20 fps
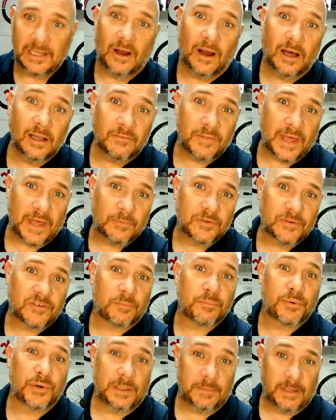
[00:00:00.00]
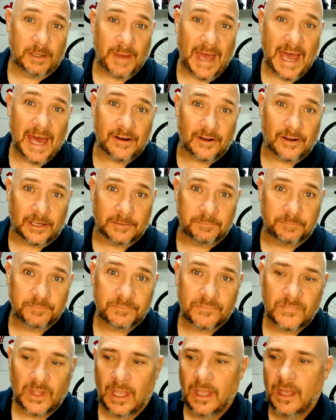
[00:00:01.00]
of that was a premium add-on.
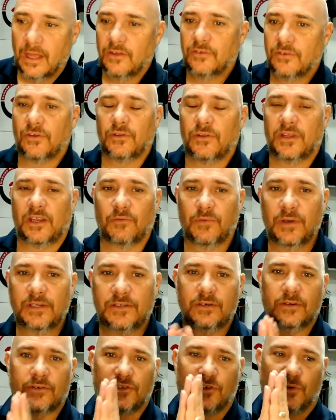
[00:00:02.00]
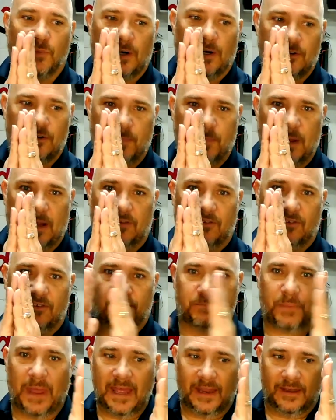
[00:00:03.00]
So the original Squarespace
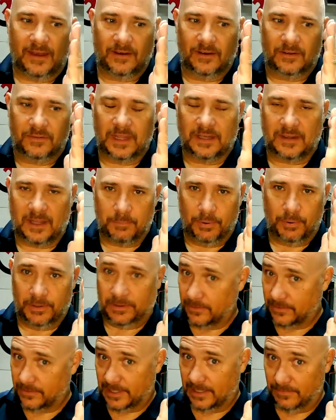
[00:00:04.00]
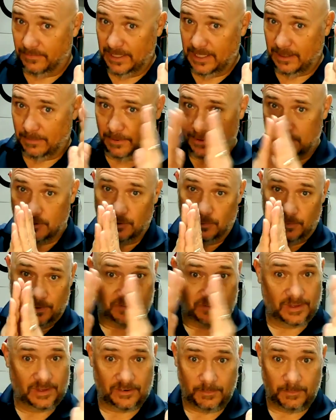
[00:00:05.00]
spend that they put in their TV commercial
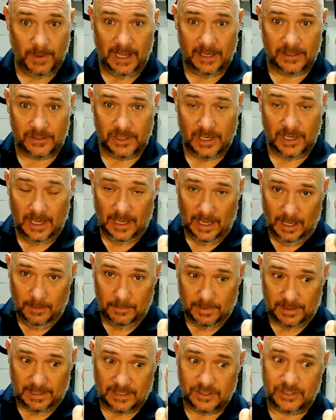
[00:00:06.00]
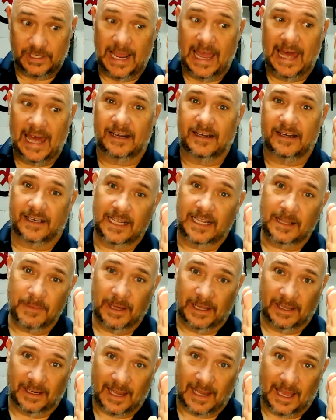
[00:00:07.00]
was this much, but then she added an
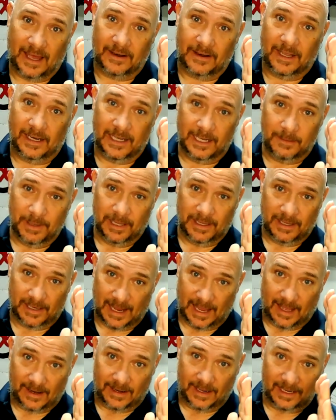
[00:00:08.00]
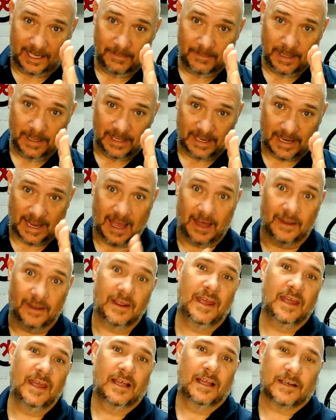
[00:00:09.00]
email account, an email account, an email account.
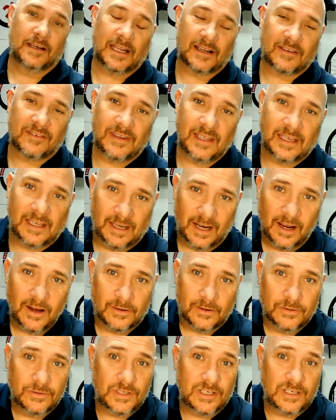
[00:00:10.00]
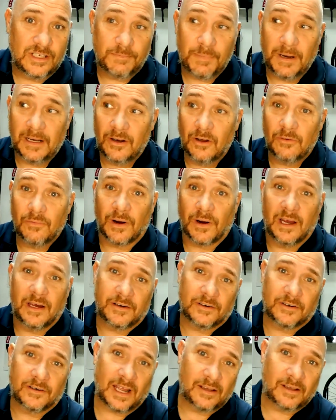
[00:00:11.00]
Next thing you know, she's spending over
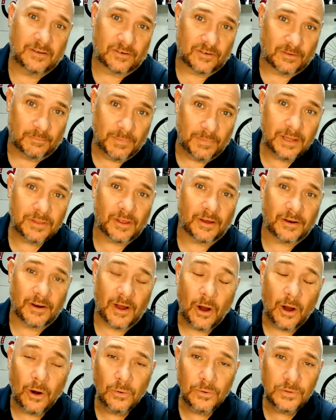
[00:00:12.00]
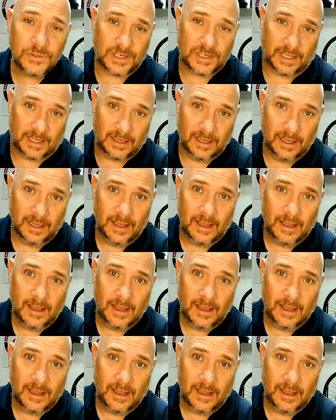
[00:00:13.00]
$100 a month on hosting